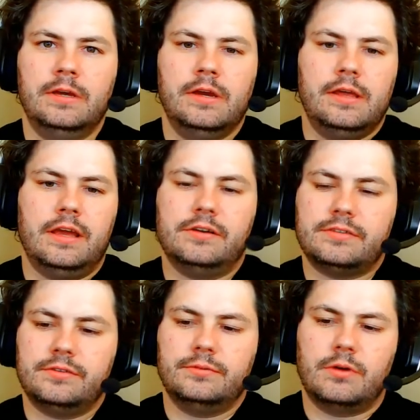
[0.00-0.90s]
They
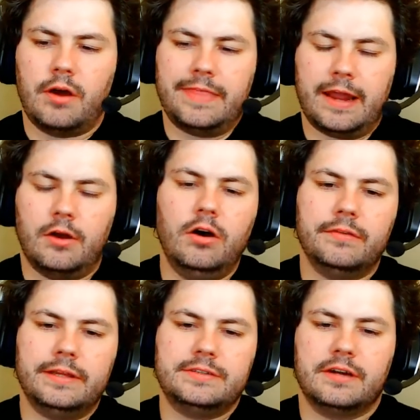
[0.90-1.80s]
also, on that call, they
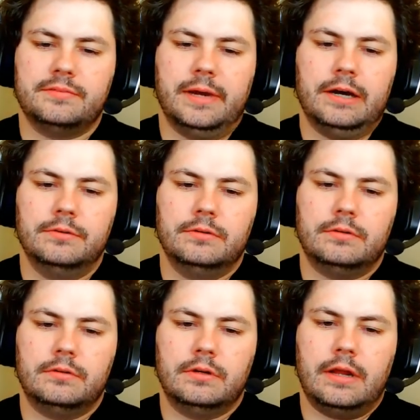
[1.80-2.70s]
talked about
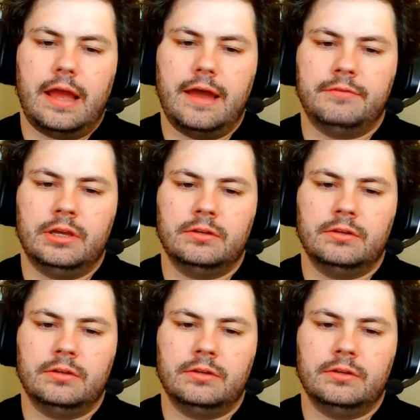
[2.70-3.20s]
having